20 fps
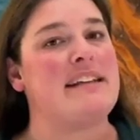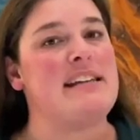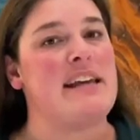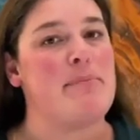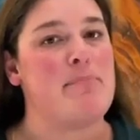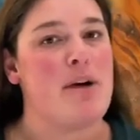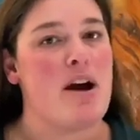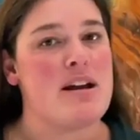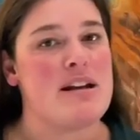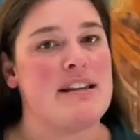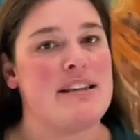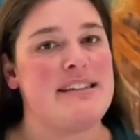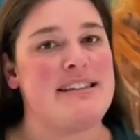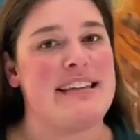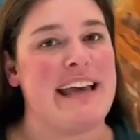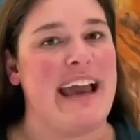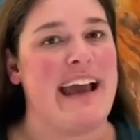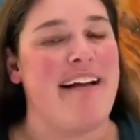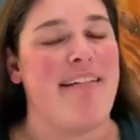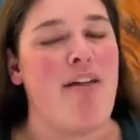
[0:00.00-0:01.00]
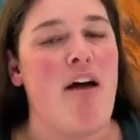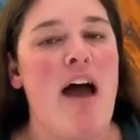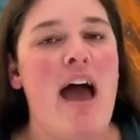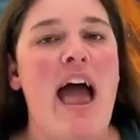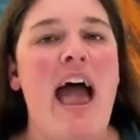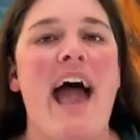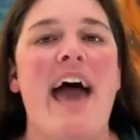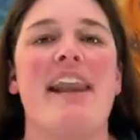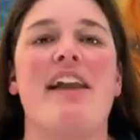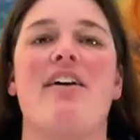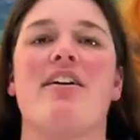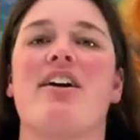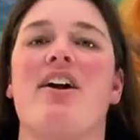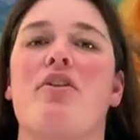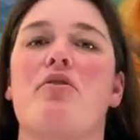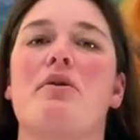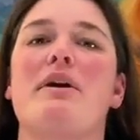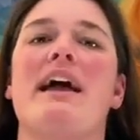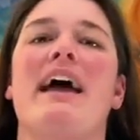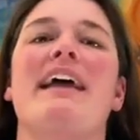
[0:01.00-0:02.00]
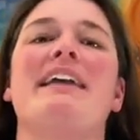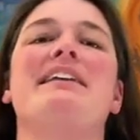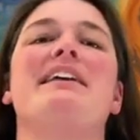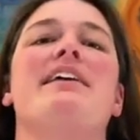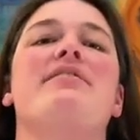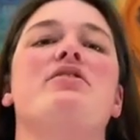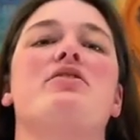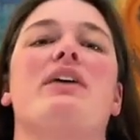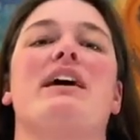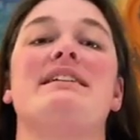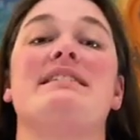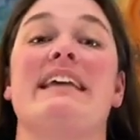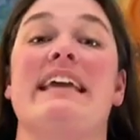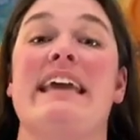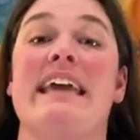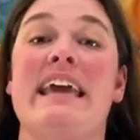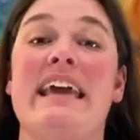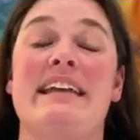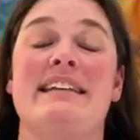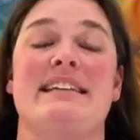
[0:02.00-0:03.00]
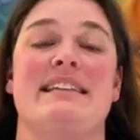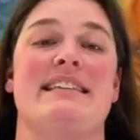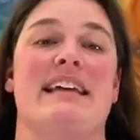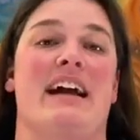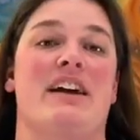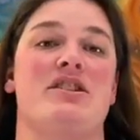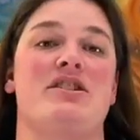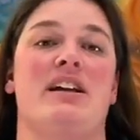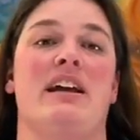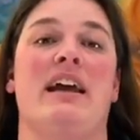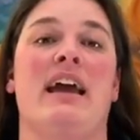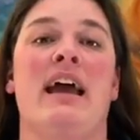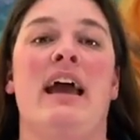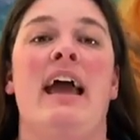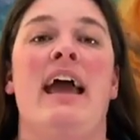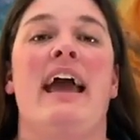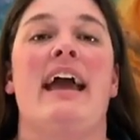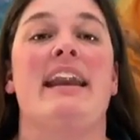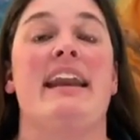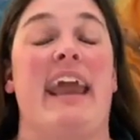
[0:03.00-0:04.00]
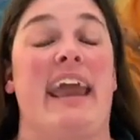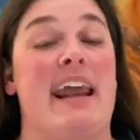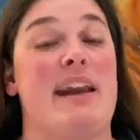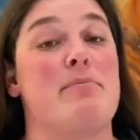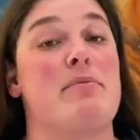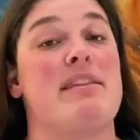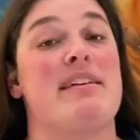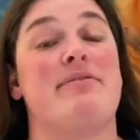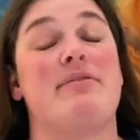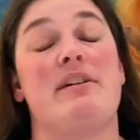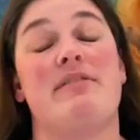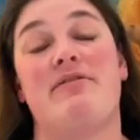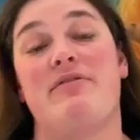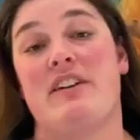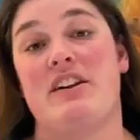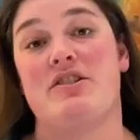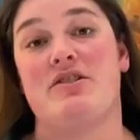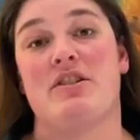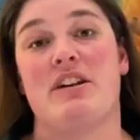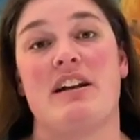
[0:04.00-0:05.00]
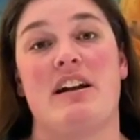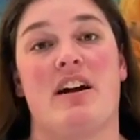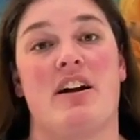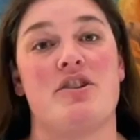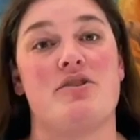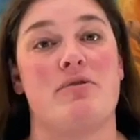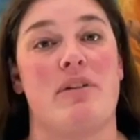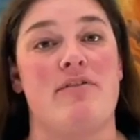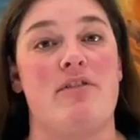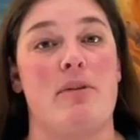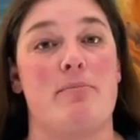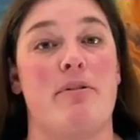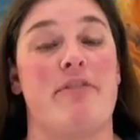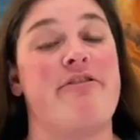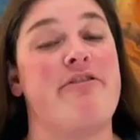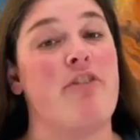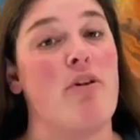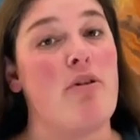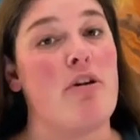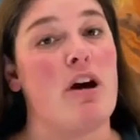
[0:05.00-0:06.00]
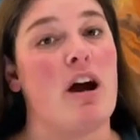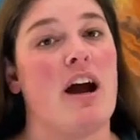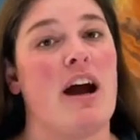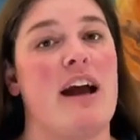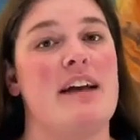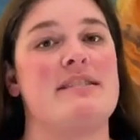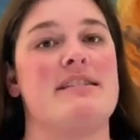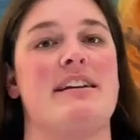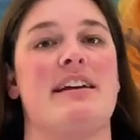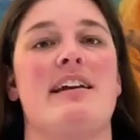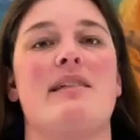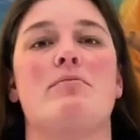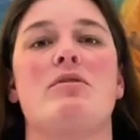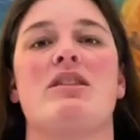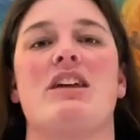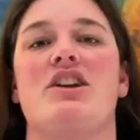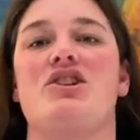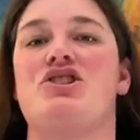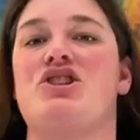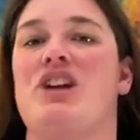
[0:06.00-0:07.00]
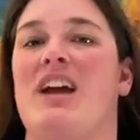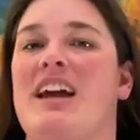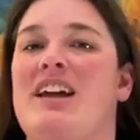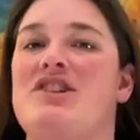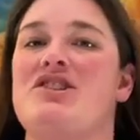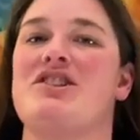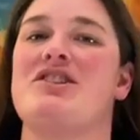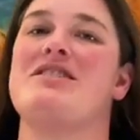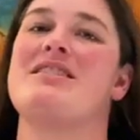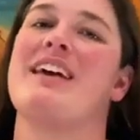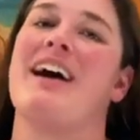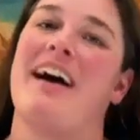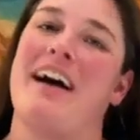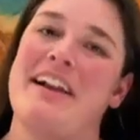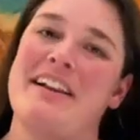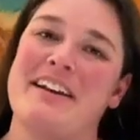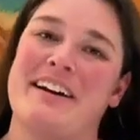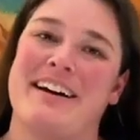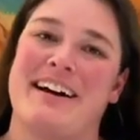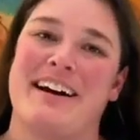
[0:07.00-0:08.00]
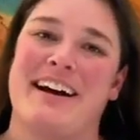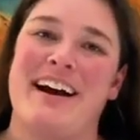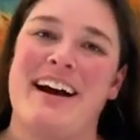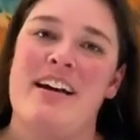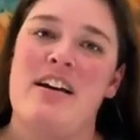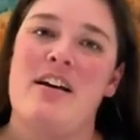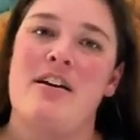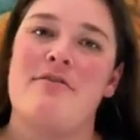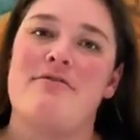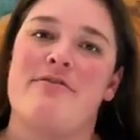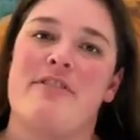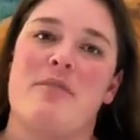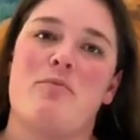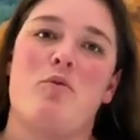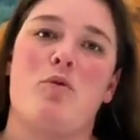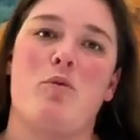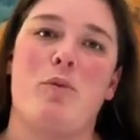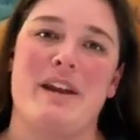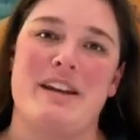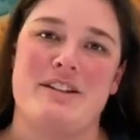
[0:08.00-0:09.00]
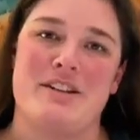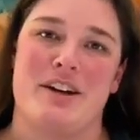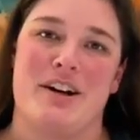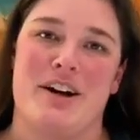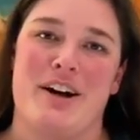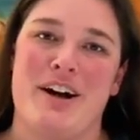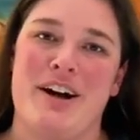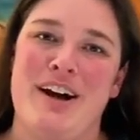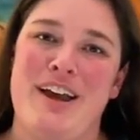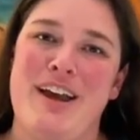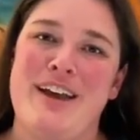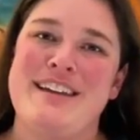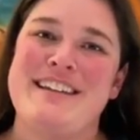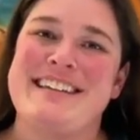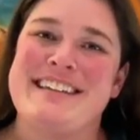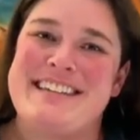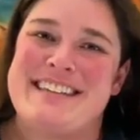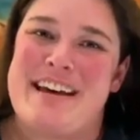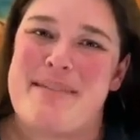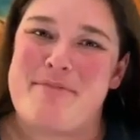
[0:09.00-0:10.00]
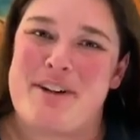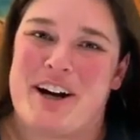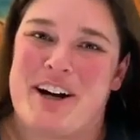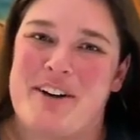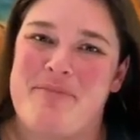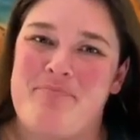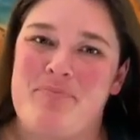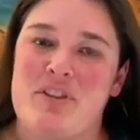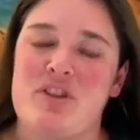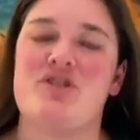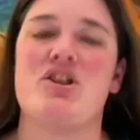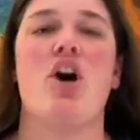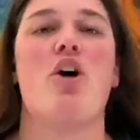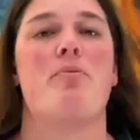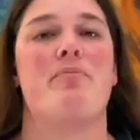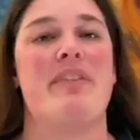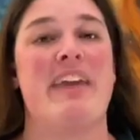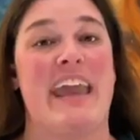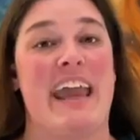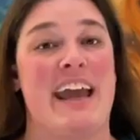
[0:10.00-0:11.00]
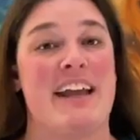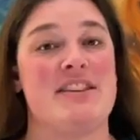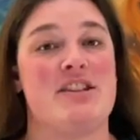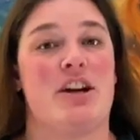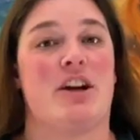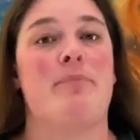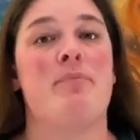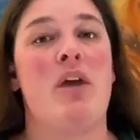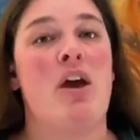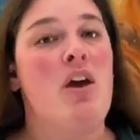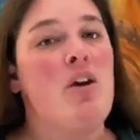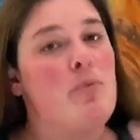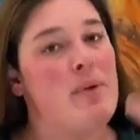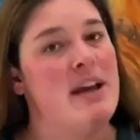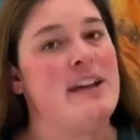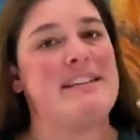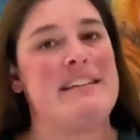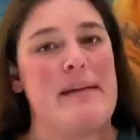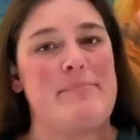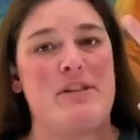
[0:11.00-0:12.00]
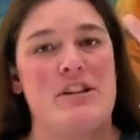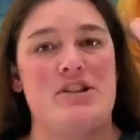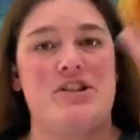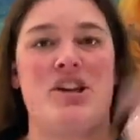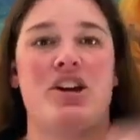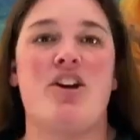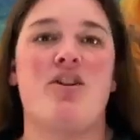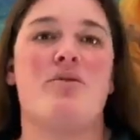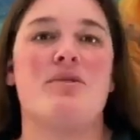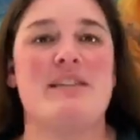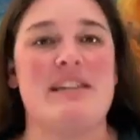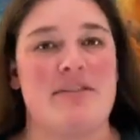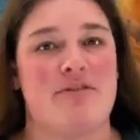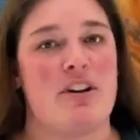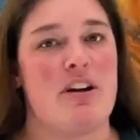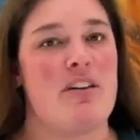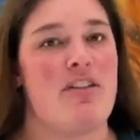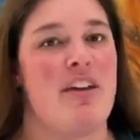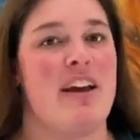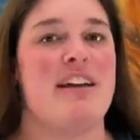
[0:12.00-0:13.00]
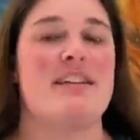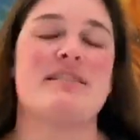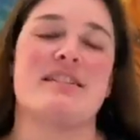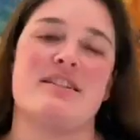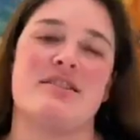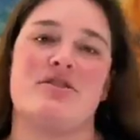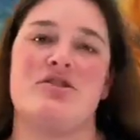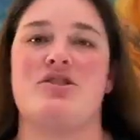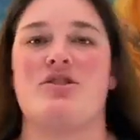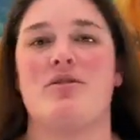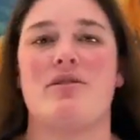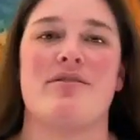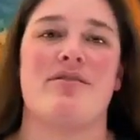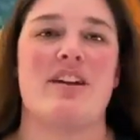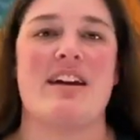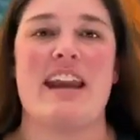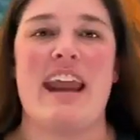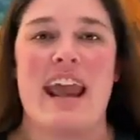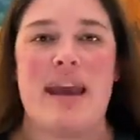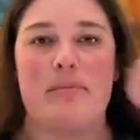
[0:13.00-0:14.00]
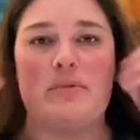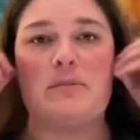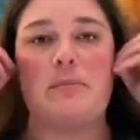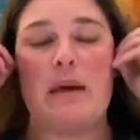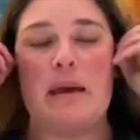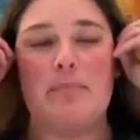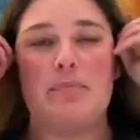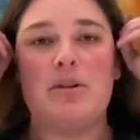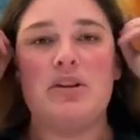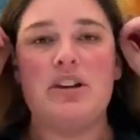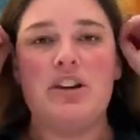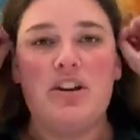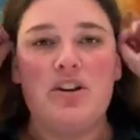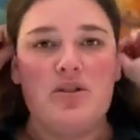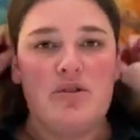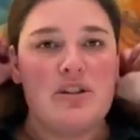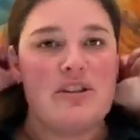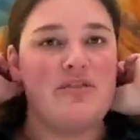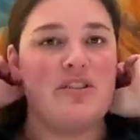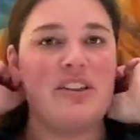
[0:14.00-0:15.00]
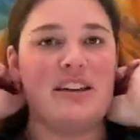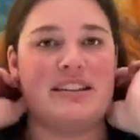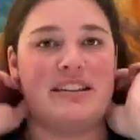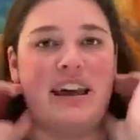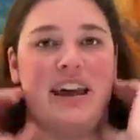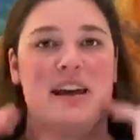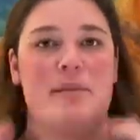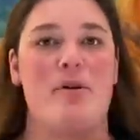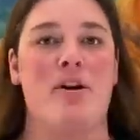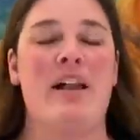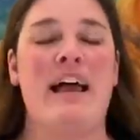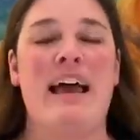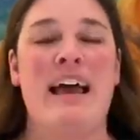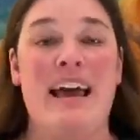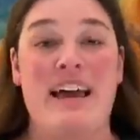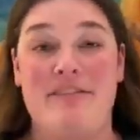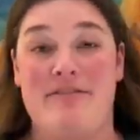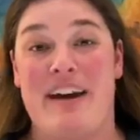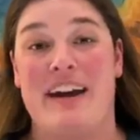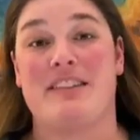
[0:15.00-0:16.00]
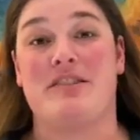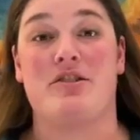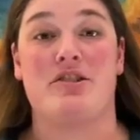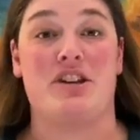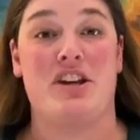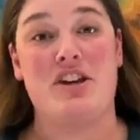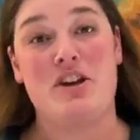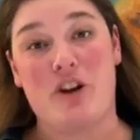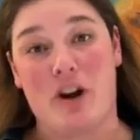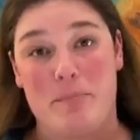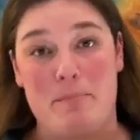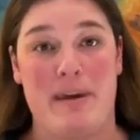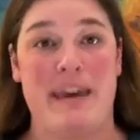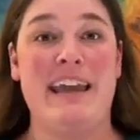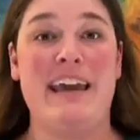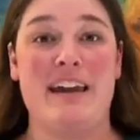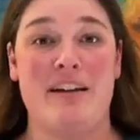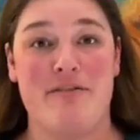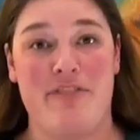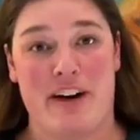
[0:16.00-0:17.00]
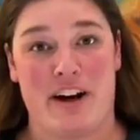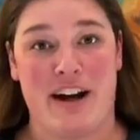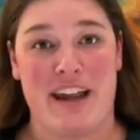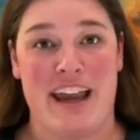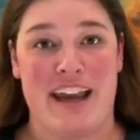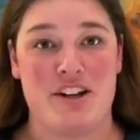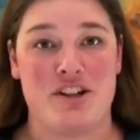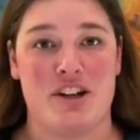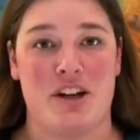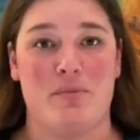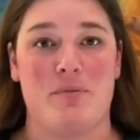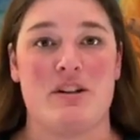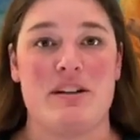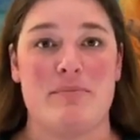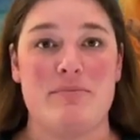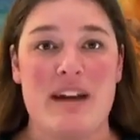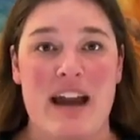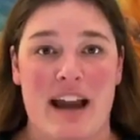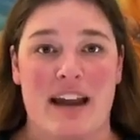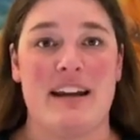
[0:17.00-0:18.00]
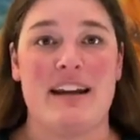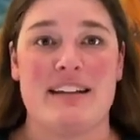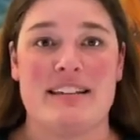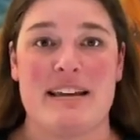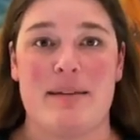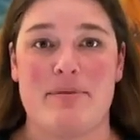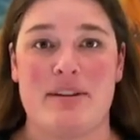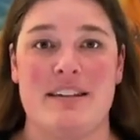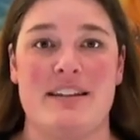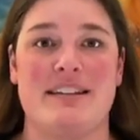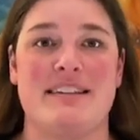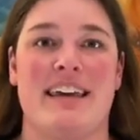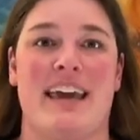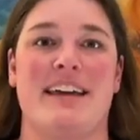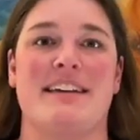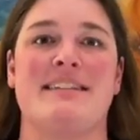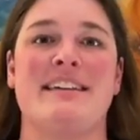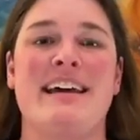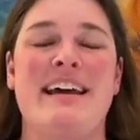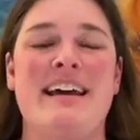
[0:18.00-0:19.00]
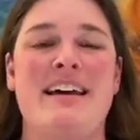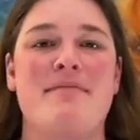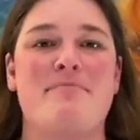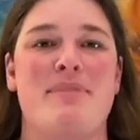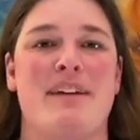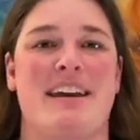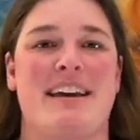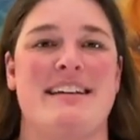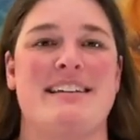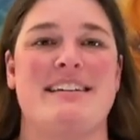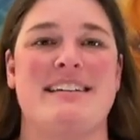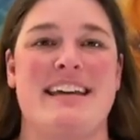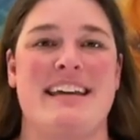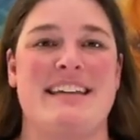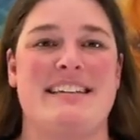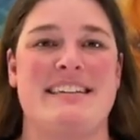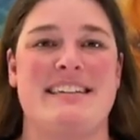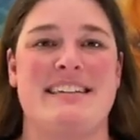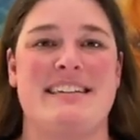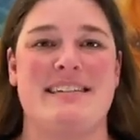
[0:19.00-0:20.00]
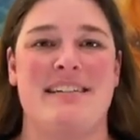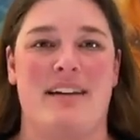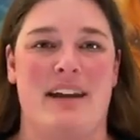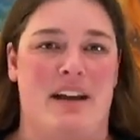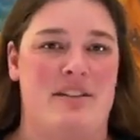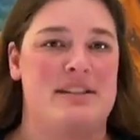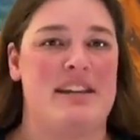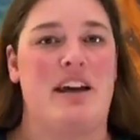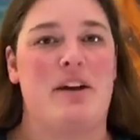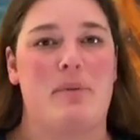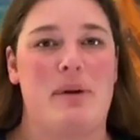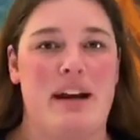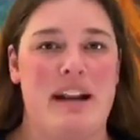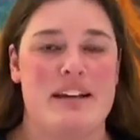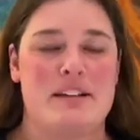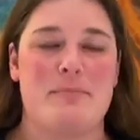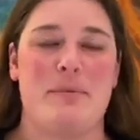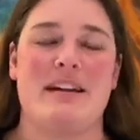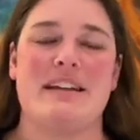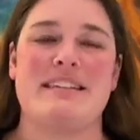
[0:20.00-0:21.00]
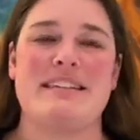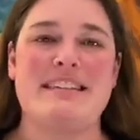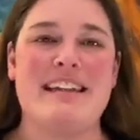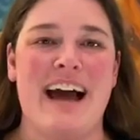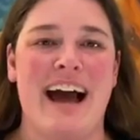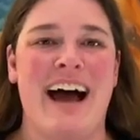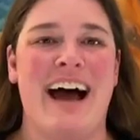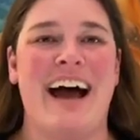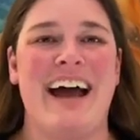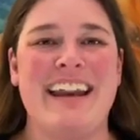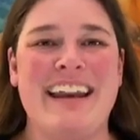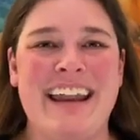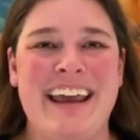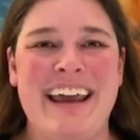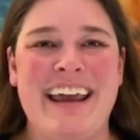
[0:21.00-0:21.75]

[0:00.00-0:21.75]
tip on its tail. And I'll go ahead and give you guys a hint. It's actually an animal that we featured in our trivia before as an animal that changes color from winter to summer. So the answer, we accepted two different things because there's two different names people use for this animal. In fact, there's a European variation, which I'm not going to accept in this case because it's, and I'll tell you what it is, but it's not